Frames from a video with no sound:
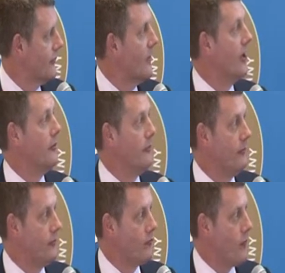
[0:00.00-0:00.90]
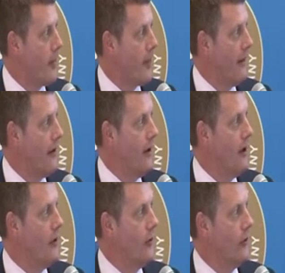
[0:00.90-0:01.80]

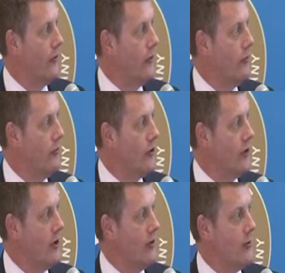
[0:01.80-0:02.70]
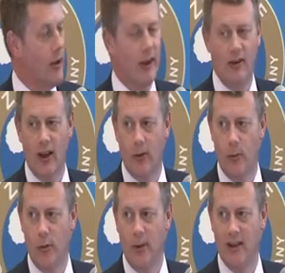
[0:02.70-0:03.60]
Yeah. Often machinery breakdown
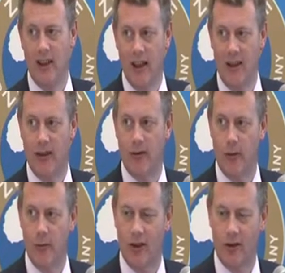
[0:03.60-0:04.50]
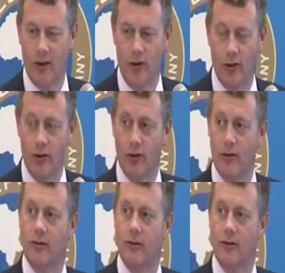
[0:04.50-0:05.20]
will be deleted from the exclusions.